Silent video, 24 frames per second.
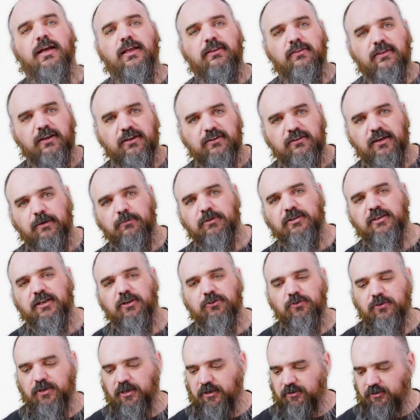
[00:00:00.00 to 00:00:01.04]
And next time the
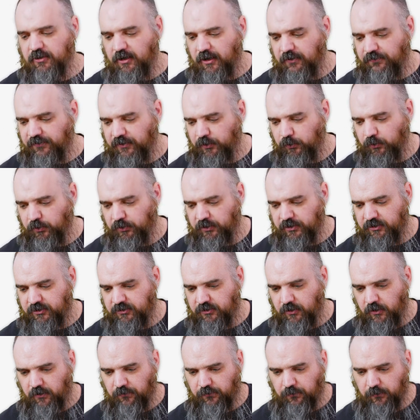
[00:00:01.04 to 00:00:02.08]
schedule kicks off, it will
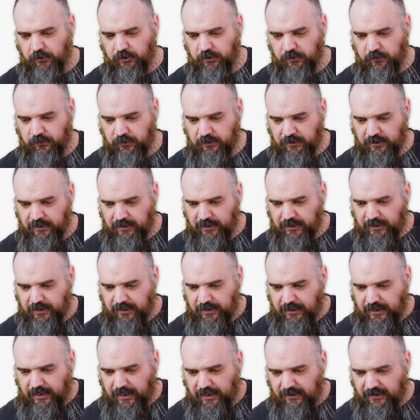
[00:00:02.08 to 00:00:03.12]
install for you.
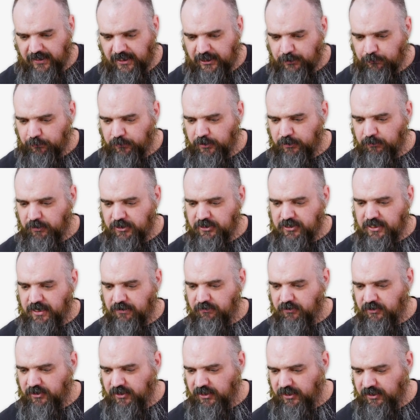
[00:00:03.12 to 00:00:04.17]
And that's pretty much
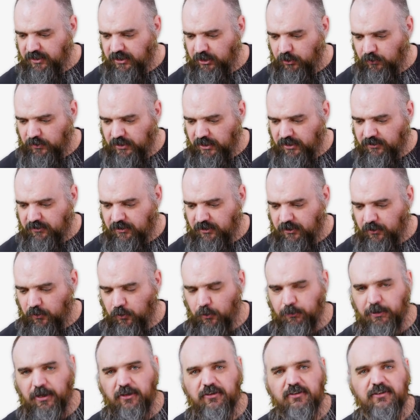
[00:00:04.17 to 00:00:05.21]
everything you need to
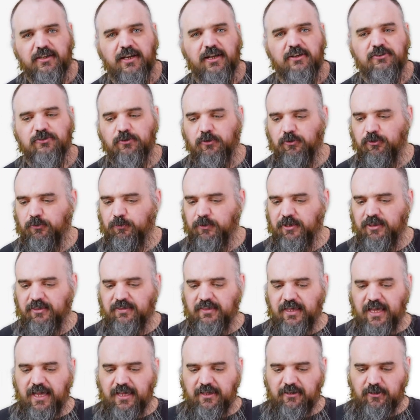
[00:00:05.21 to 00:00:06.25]
know about schedules. With
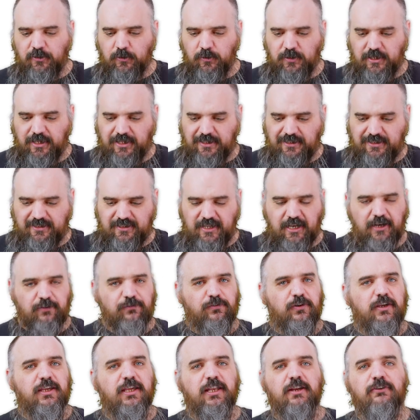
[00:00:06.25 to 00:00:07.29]
that, you can set it
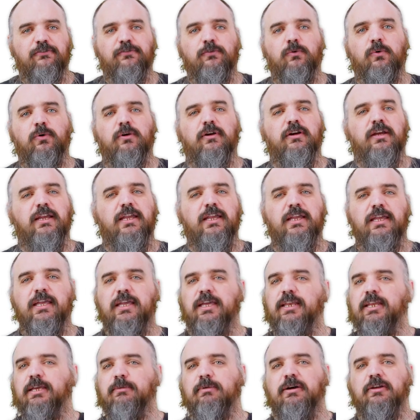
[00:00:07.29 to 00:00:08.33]
and forget it for
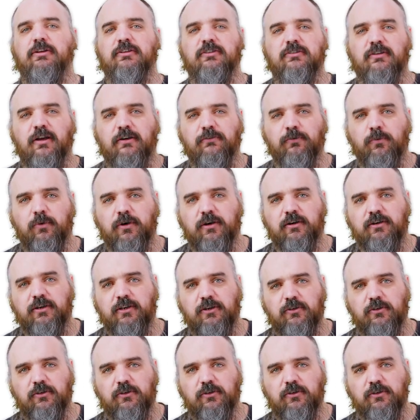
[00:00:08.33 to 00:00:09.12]
any amount of software.